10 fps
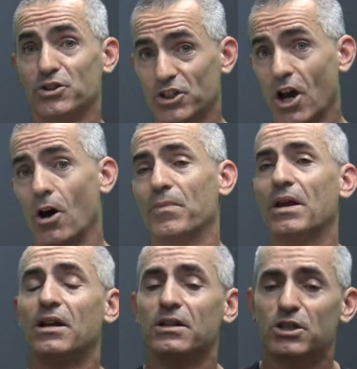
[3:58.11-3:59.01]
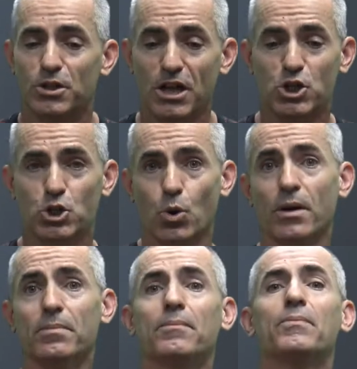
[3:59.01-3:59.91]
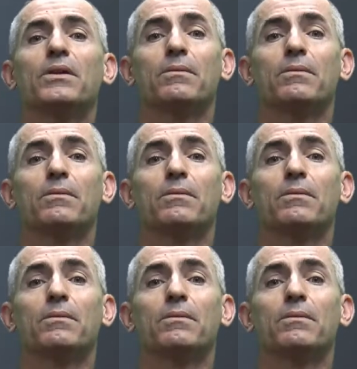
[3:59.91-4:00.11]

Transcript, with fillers: So, in short,